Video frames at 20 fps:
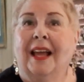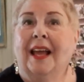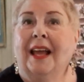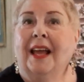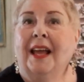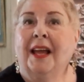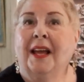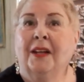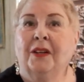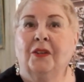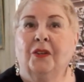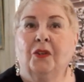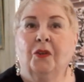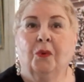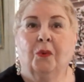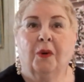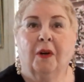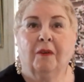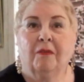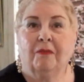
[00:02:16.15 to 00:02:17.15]
And
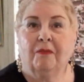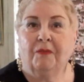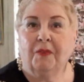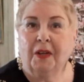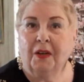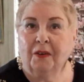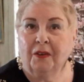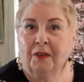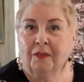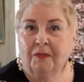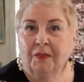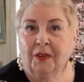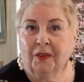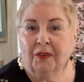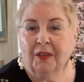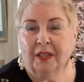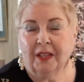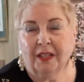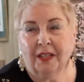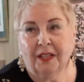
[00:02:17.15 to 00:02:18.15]
you are
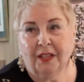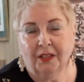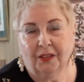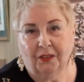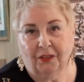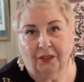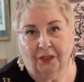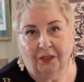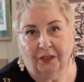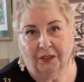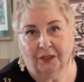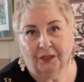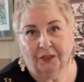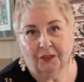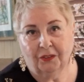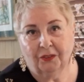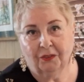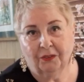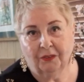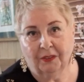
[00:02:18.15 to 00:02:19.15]
very eager
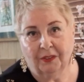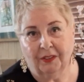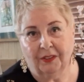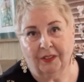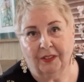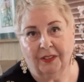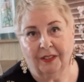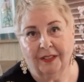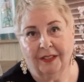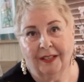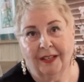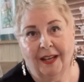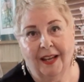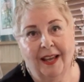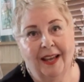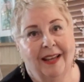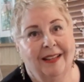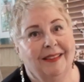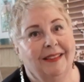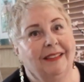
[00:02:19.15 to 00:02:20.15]
to learn.
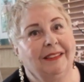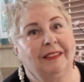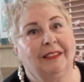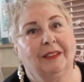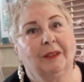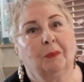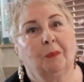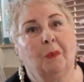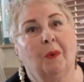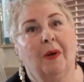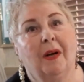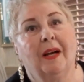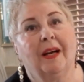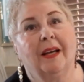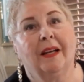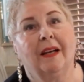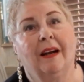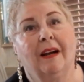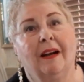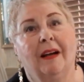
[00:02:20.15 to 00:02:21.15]
And this is
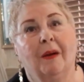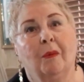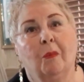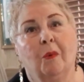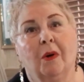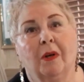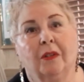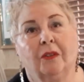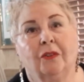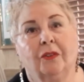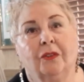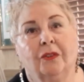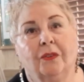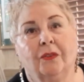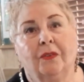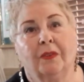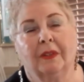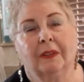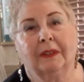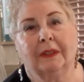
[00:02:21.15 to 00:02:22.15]
why I want to do
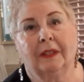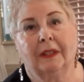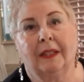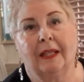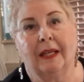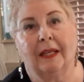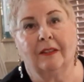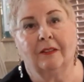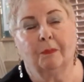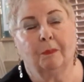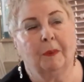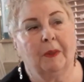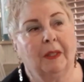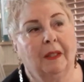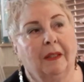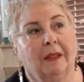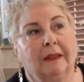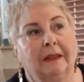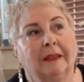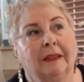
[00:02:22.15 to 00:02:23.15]
this class,
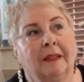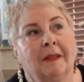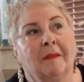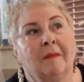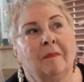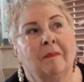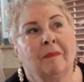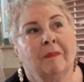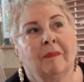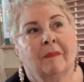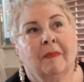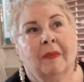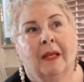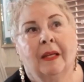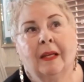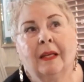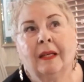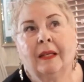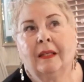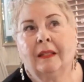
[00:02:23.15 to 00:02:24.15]
because
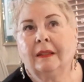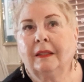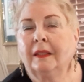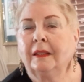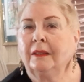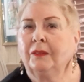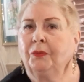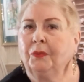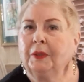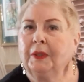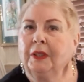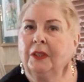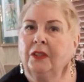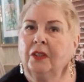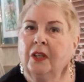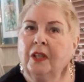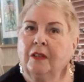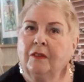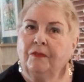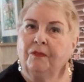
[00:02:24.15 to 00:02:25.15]
it's really
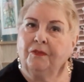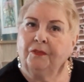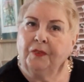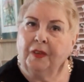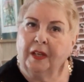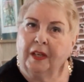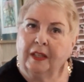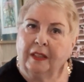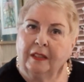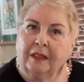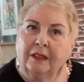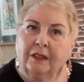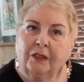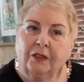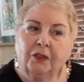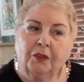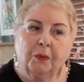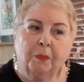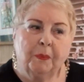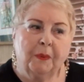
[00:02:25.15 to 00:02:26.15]
not fun
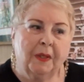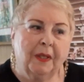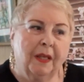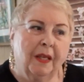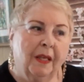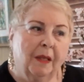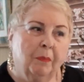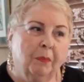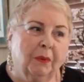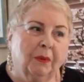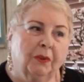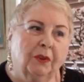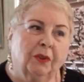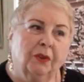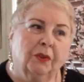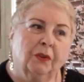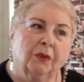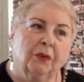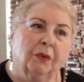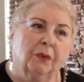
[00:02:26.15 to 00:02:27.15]
to be able
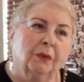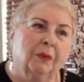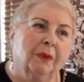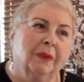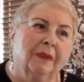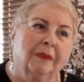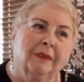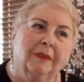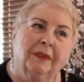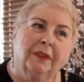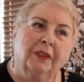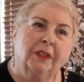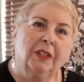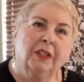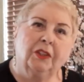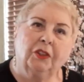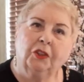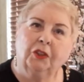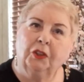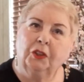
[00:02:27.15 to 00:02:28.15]
to
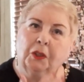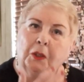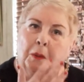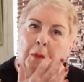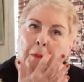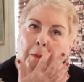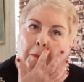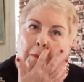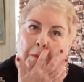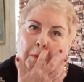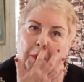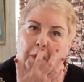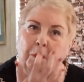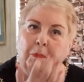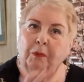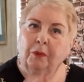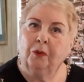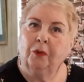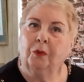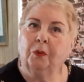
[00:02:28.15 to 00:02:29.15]
teach
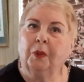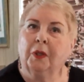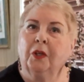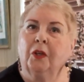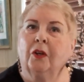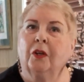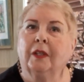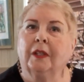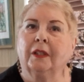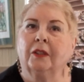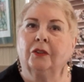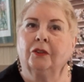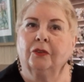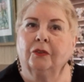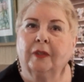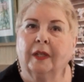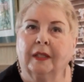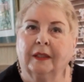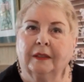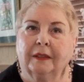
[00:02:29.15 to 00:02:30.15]
people who are not
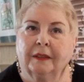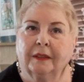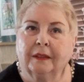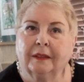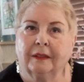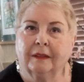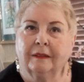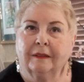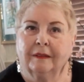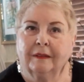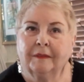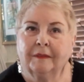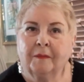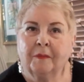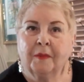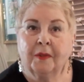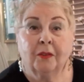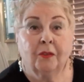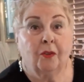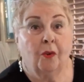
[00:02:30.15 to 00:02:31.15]
interested.
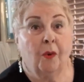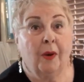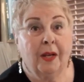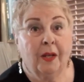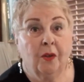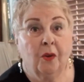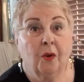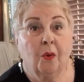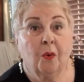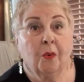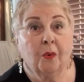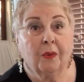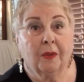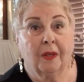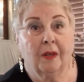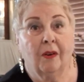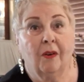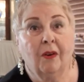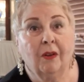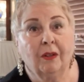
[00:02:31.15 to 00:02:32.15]
So I know
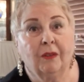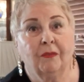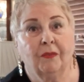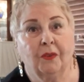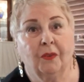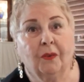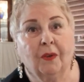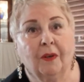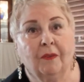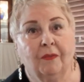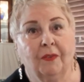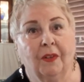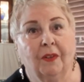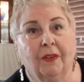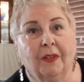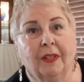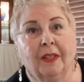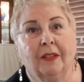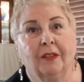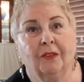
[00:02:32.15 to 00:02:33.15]
that all of you are
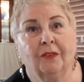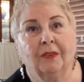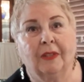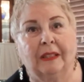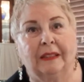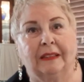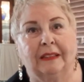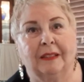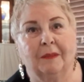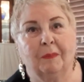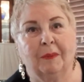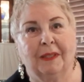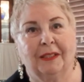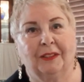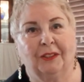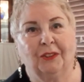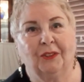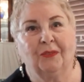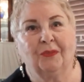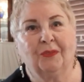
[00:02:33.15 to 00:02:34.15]
very interested
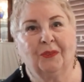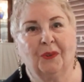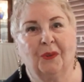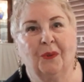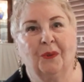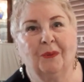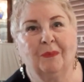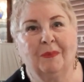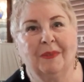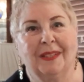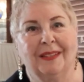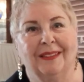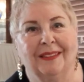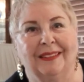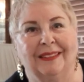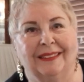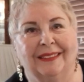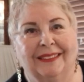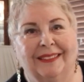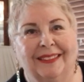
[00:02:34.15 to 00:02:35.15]
because you've told me
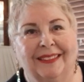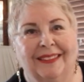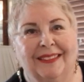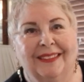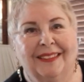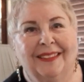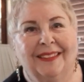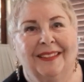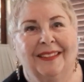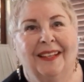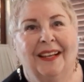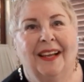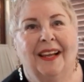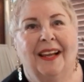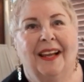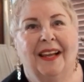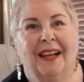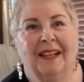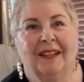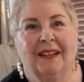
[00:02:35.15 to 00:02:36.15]
this.
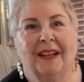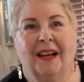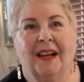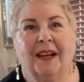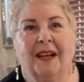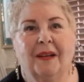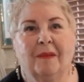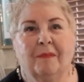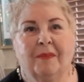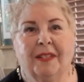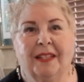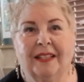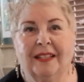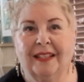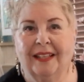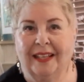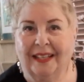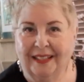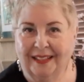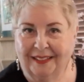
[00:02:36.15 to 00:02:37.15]
And I am
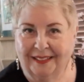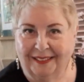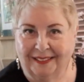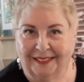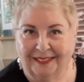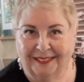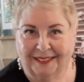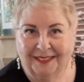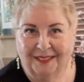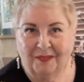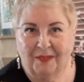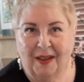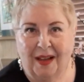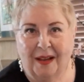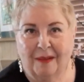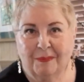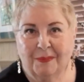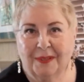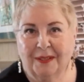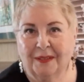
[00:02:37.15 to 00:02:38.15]
delighted,
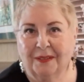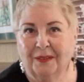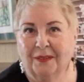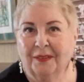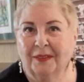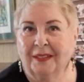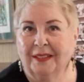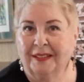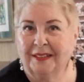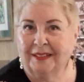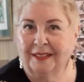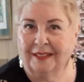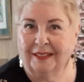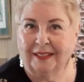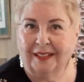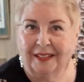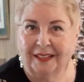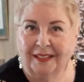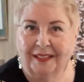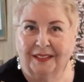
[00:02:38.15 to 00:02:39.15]
absolutely
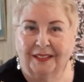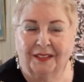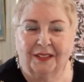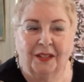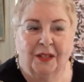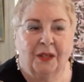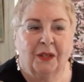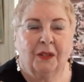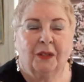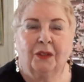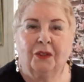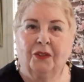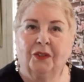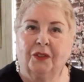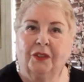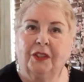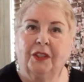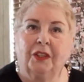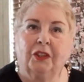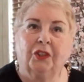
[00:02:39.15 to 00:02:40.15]
delighted to
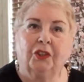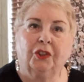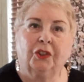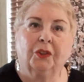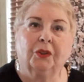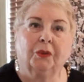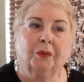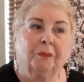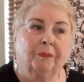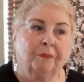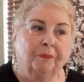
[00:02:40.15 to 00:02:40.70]
teach you.